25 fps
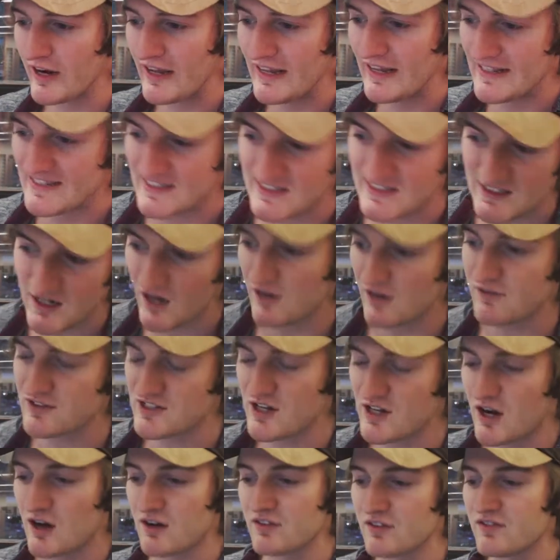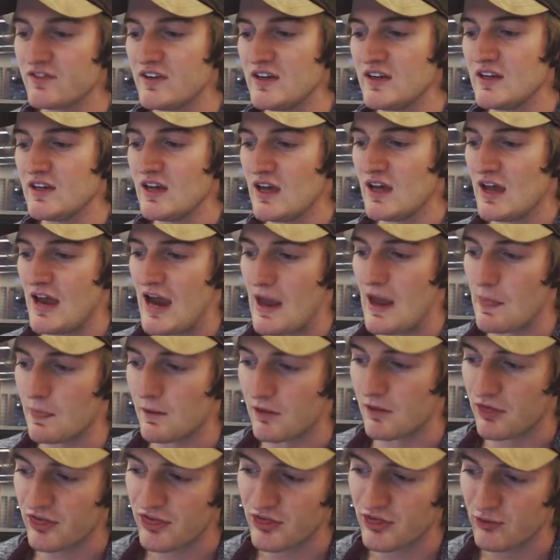We're going to hit stock photography
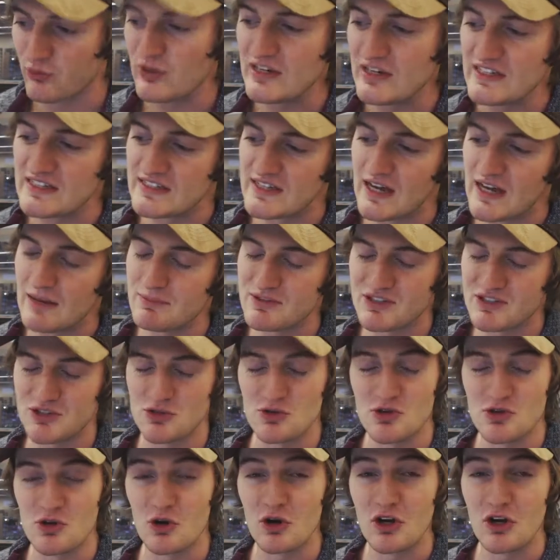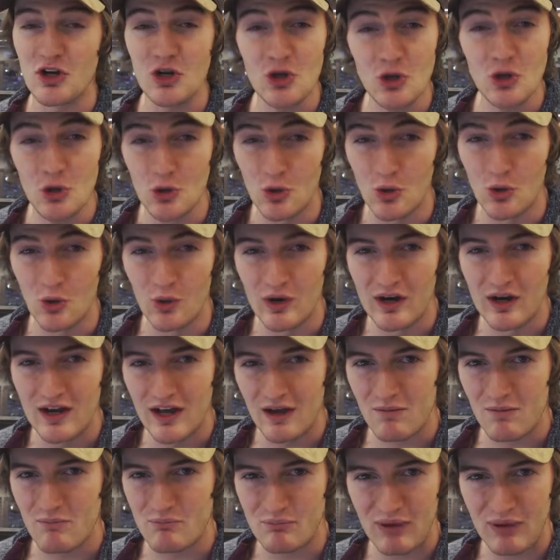and the 3 steps to your
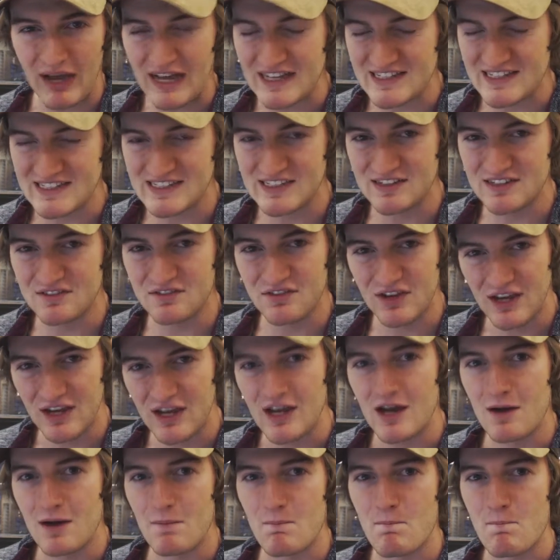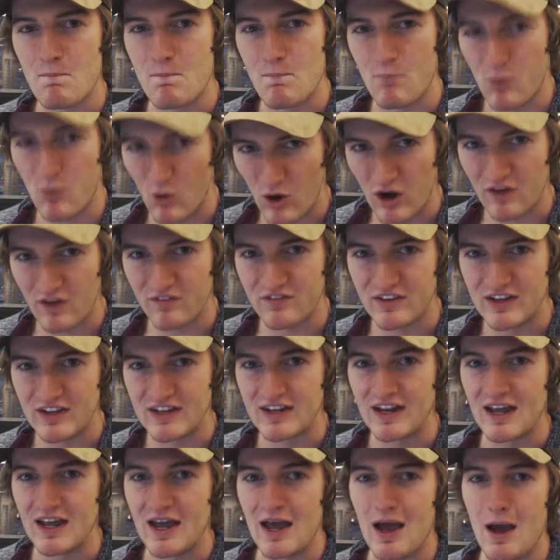new passive
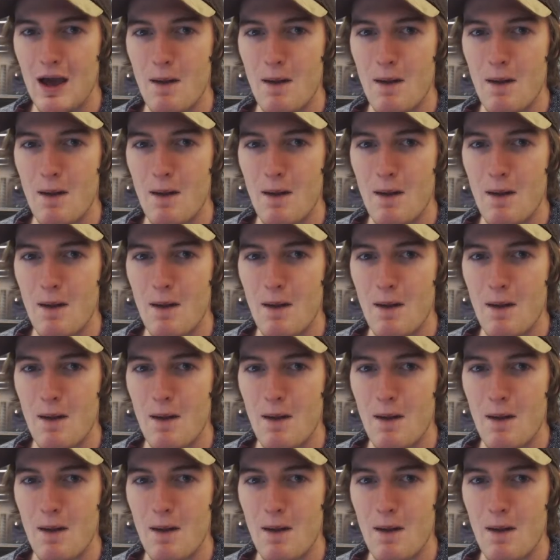profit